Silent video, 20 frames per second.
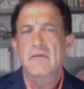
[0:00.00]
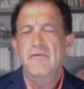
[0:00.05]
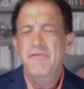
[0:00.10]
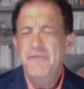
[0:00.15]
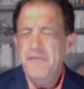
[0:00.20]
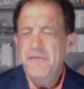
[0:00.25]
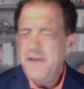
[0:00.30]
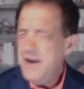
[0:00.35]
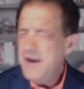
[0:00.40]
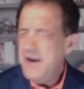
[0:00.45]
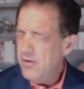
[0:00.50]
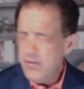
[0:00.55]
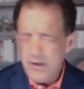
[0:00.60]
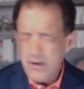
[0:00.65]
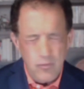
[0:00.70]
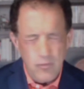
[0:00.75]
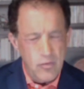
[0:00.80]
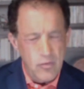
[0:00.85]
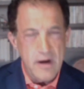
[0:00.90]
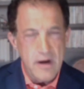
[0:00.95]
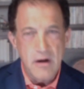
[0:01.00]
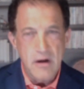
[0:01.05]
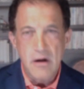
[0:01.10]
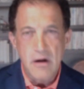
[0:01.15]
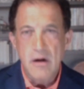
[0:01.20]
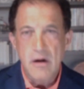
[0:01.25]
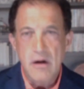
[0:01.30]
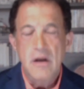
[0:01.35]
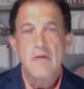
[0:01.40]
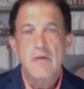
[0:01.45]
very
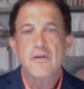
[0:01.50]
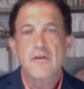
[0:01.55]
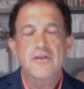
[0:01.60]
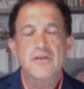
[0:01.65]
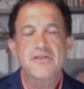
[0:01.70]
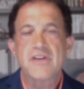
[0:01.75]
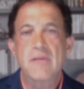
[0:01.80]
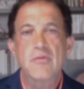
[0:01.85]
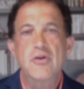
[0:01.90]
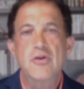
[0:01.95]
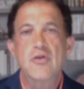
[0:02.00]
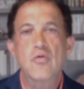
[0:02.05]
rare for someone